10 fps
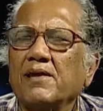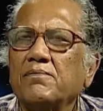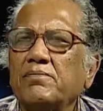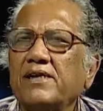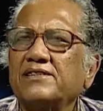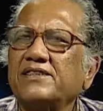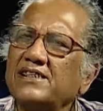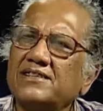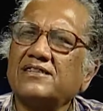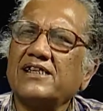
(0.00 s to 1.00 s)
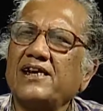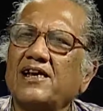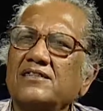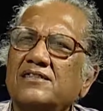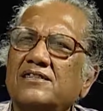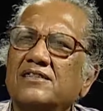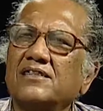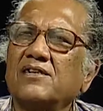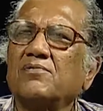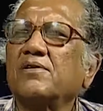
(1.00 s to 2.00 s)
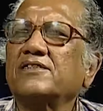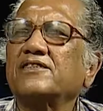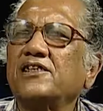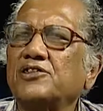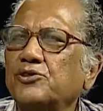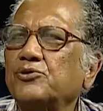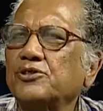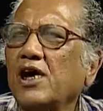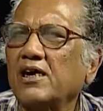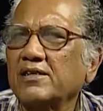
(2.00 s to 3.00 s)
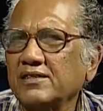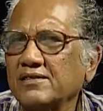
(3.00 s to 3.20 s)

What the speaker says: but these tell us what the issues are,